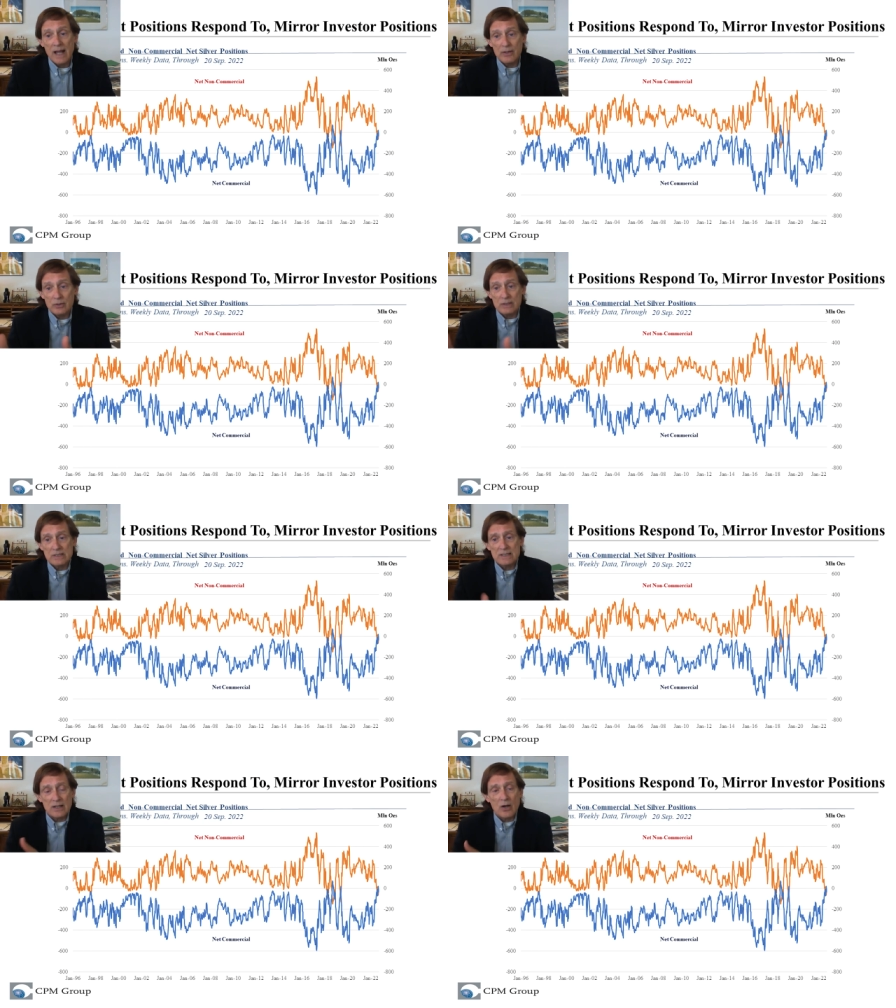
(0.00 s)
And you can
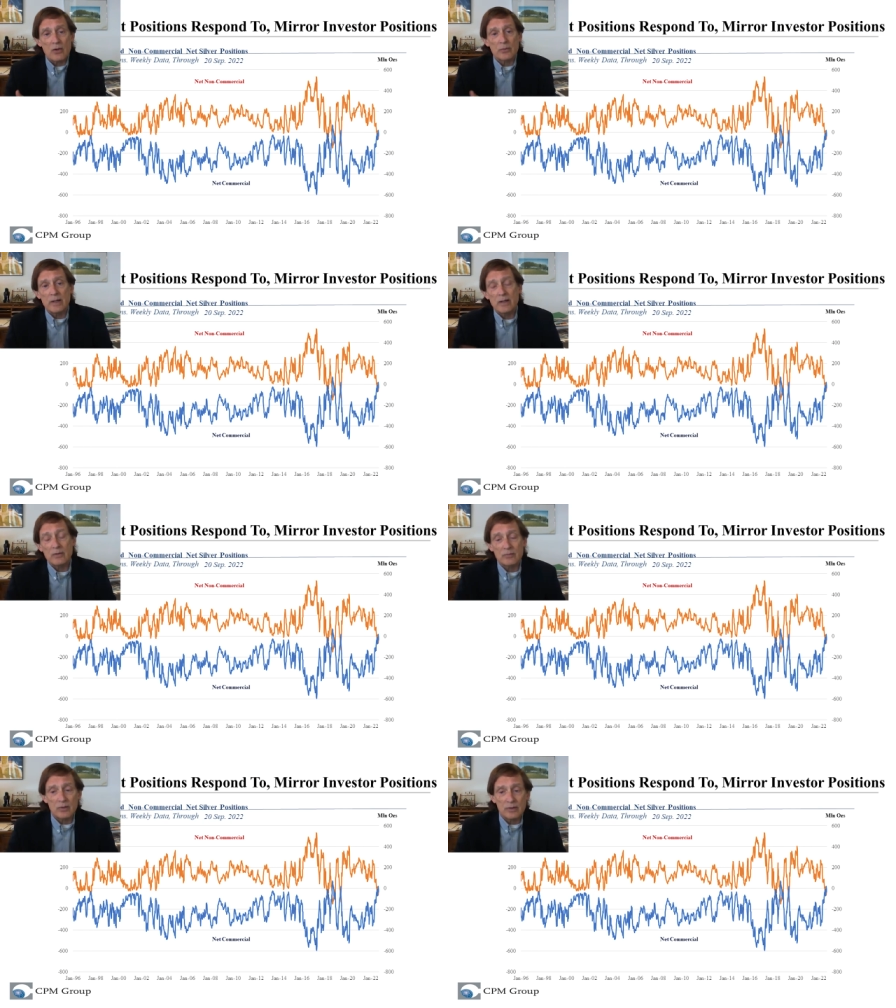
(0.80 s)
see all the way
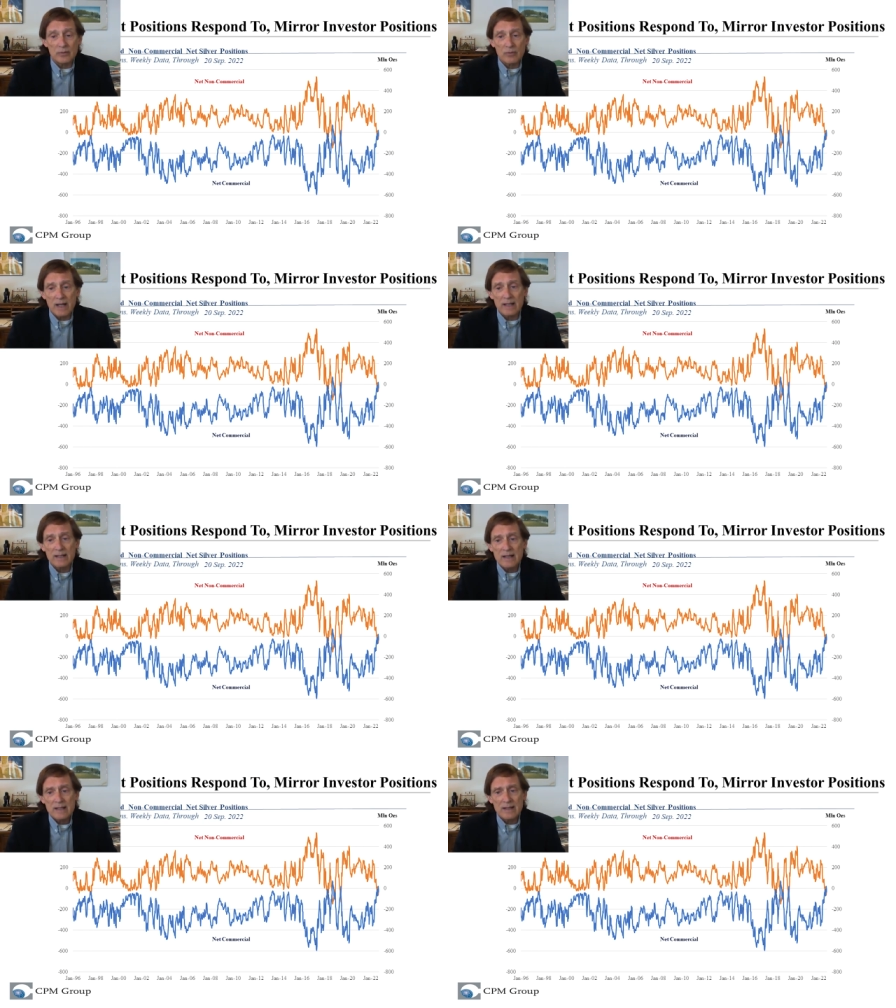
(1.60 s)
over on the right